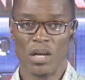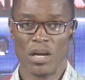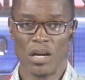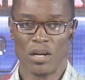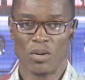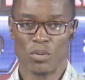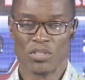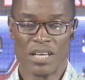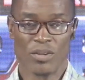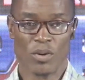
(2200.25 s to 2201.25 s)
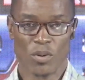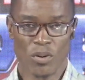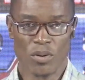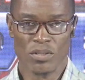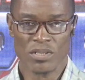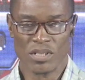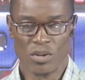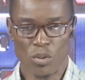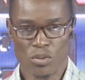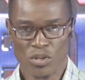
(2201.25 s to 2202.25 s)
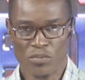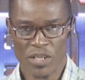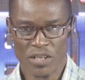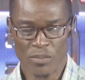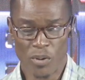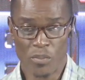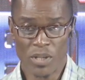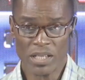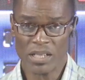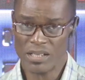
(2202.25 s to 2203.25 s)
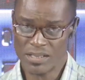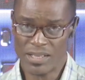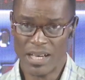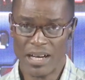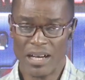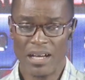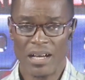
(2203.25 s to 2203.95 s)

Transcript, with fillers: uh, Coach Gernot Rohr is a coach of Benin Republic, is there.